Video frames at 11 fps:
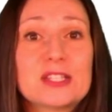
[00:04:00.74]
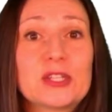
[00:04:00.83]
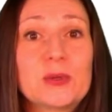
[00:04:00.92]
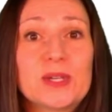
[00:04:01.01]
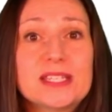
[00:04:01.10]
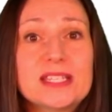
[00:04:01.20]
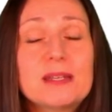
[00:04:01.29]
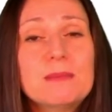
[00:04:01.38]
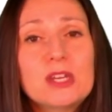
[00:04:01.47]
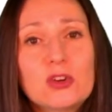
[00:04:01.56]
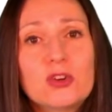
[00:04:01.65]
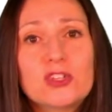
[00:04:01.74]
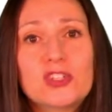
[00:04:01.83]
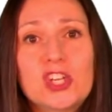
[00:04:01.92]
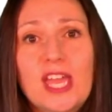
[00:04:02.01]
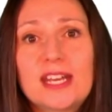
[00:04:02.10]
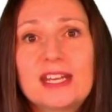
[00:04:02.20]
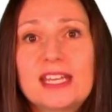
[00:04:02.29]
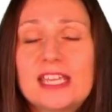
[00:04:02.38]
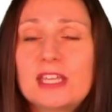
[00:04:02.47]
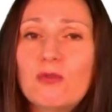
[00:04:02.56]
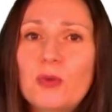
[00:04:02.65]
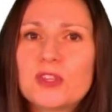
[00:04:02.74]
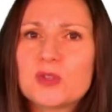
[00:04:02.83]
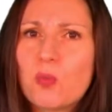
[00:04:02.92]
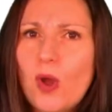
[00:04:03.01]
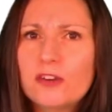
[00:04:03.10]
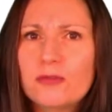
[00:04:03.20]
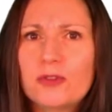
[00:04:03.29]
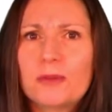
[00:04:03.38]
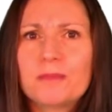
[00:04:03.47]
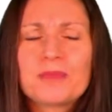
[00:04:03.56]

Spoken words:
Lewis. In Mere Christianity, he wrote this wonderful